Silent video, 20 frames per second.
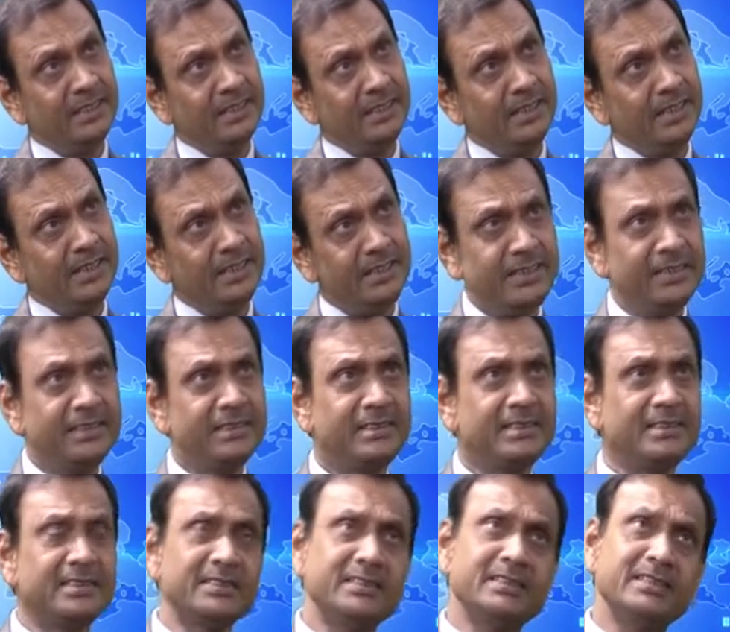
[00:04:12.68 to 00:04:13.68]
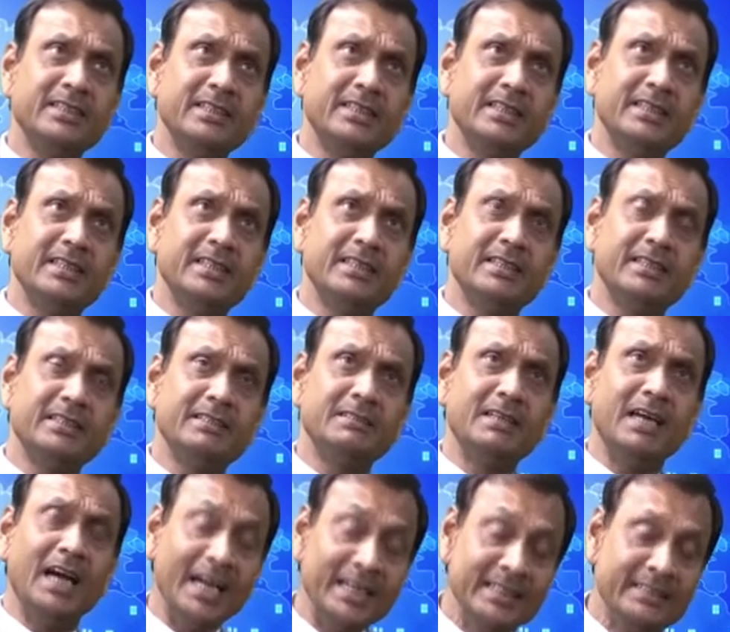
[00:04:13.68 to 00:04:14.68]
it is
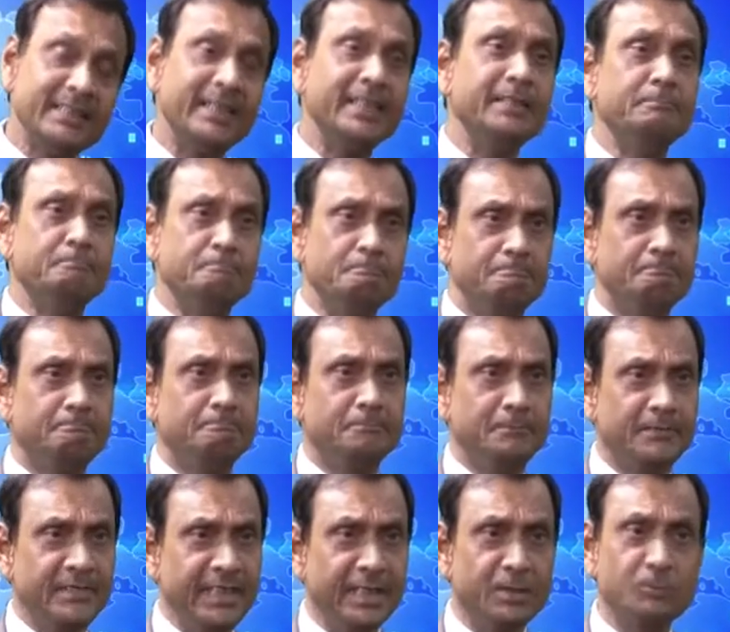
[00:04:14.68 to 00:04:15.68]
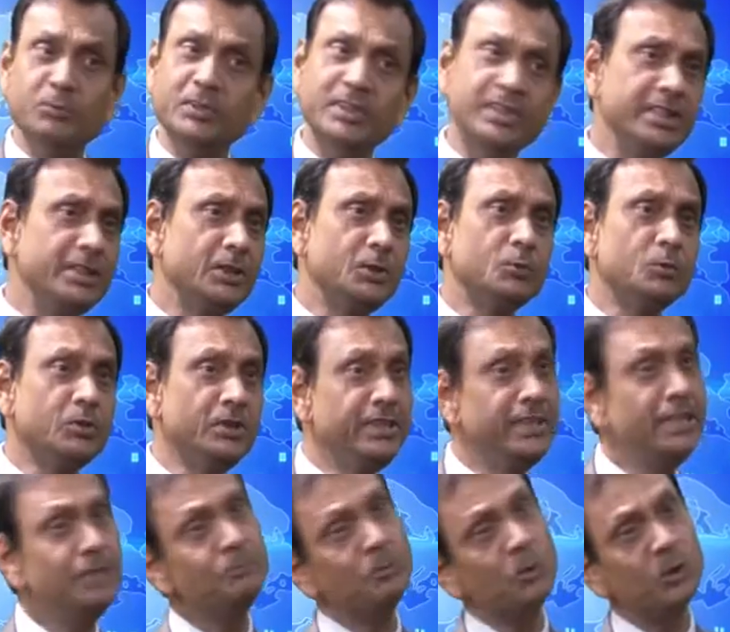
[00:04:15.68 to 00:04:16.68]
high time that we need to
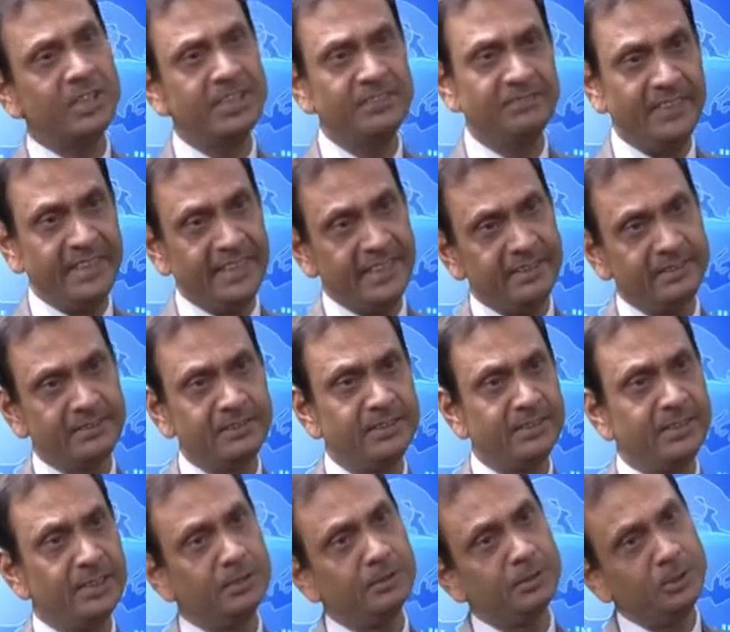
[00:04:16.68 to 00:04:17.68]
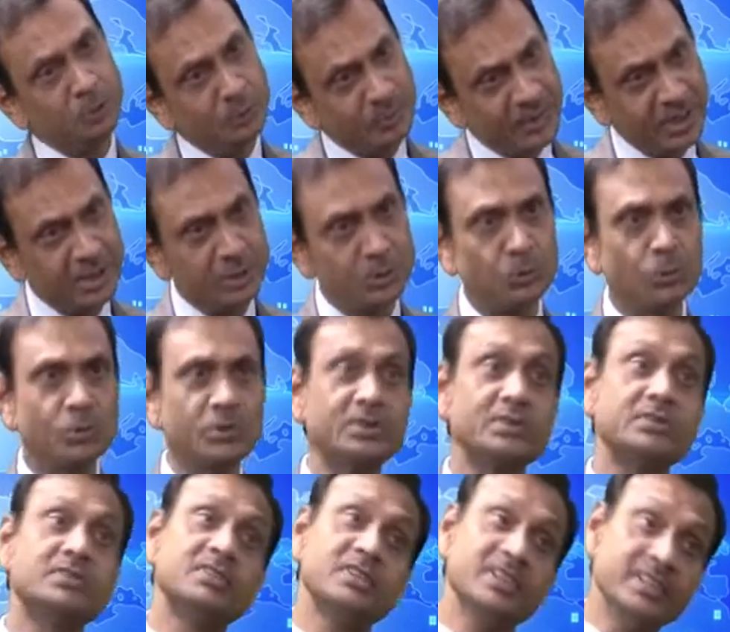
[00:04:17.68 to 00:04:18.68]
demotivate the human
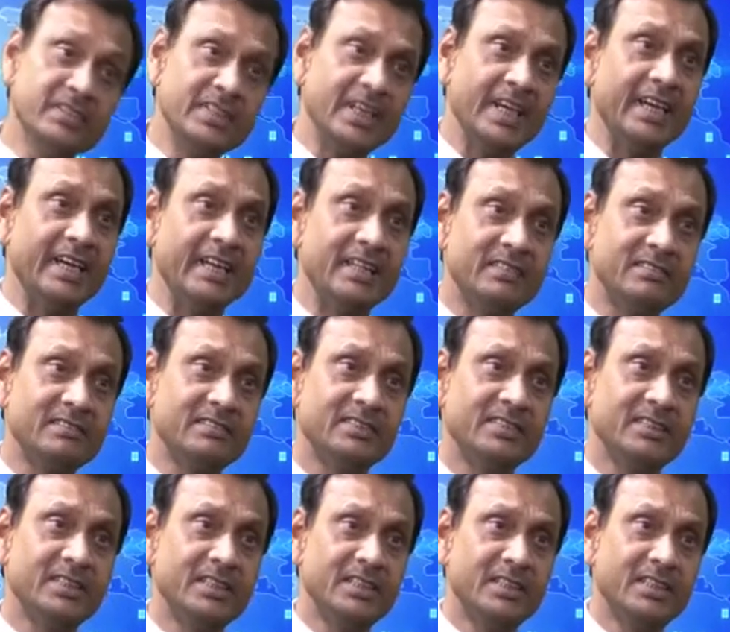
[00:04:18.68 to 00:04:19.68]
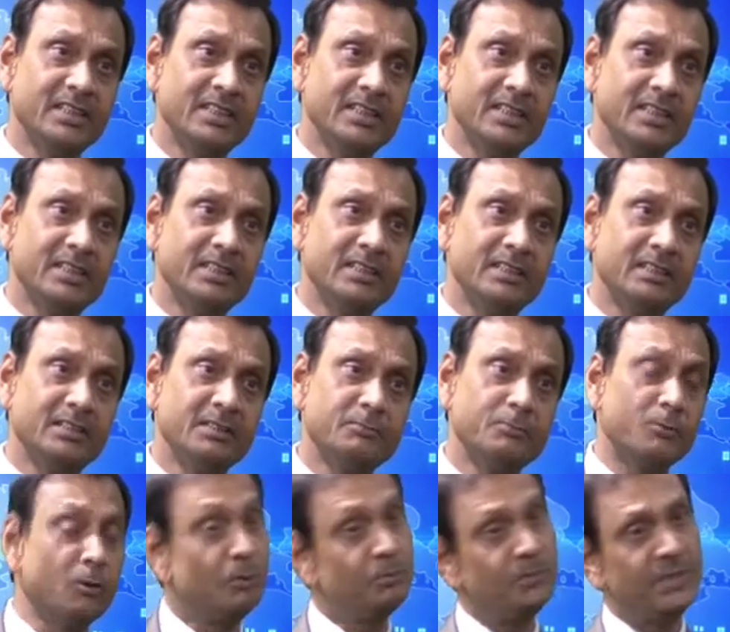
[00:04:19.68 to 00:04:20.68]
resources in the health
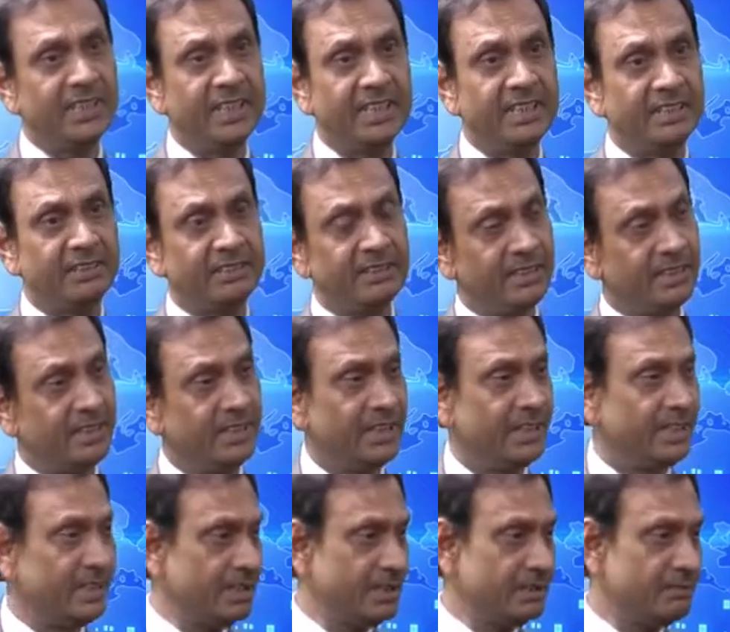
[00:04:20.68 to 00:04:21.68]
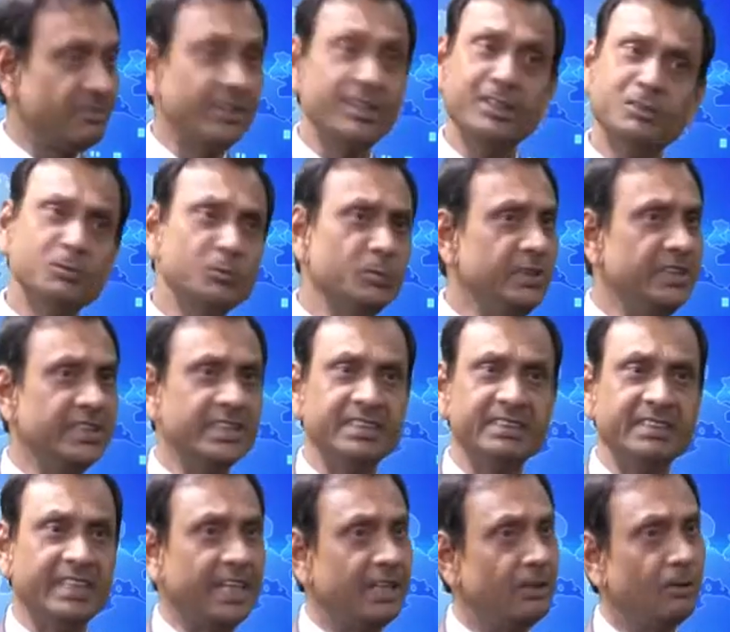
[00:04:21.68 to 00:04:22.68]
from their trade
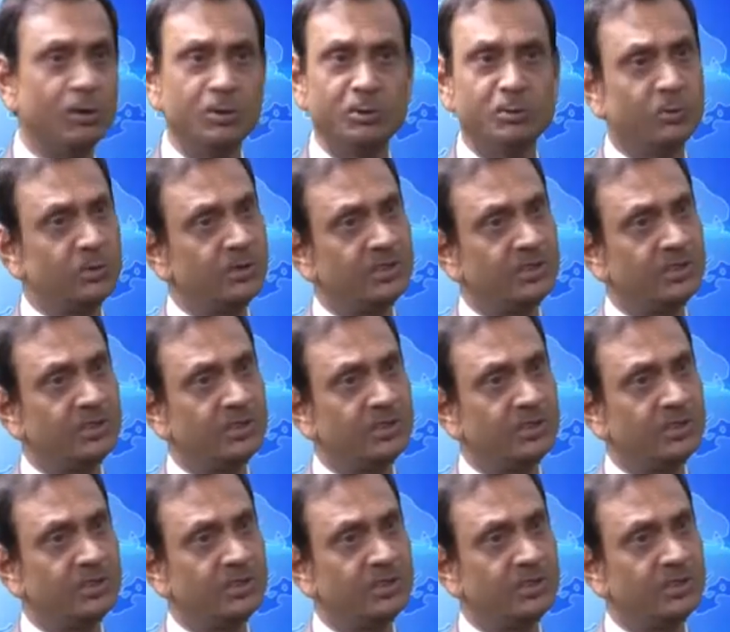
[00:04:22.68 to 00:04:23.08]
union and all those